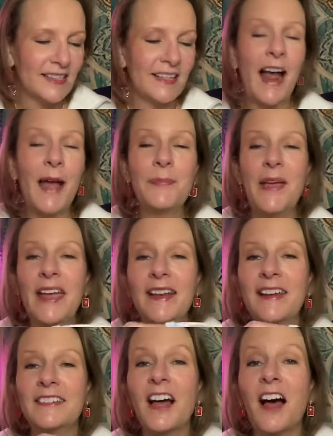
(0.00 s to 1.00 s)
And I paid
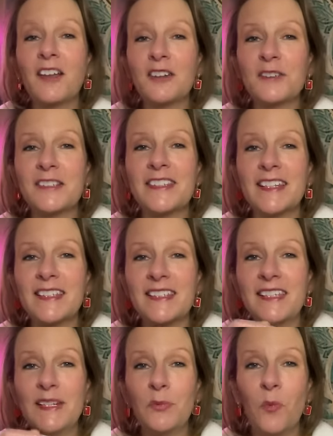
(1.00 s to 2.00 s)

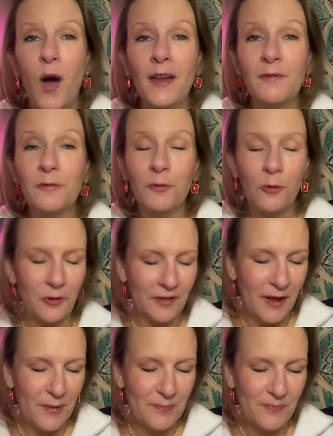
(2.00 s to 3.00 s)
$1.61 for
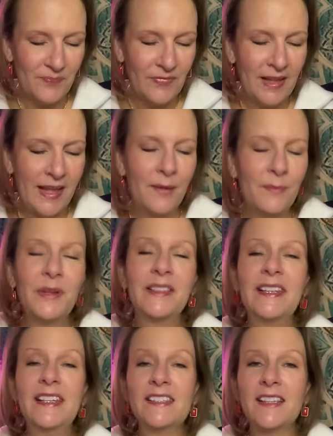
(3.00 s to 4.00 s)
them. But
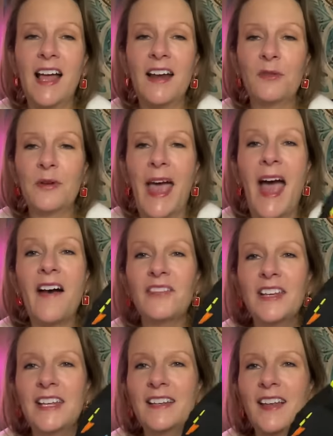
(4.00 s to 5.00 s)
these, I don't have
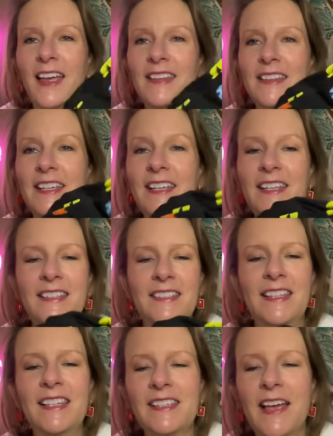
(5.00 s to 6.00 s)
any like these.
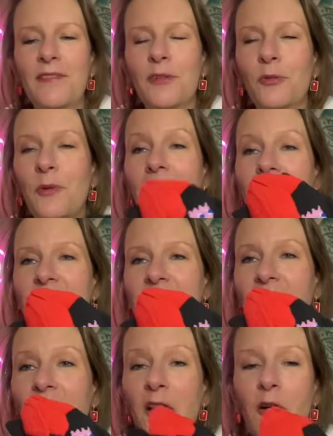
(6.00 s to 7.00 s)
These have a red
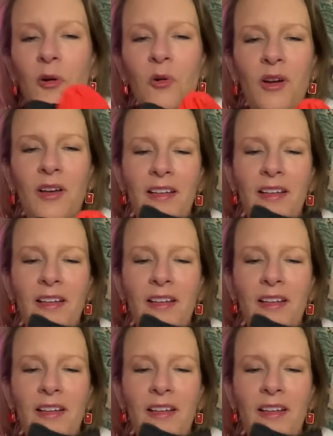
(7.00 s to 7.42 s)
toe.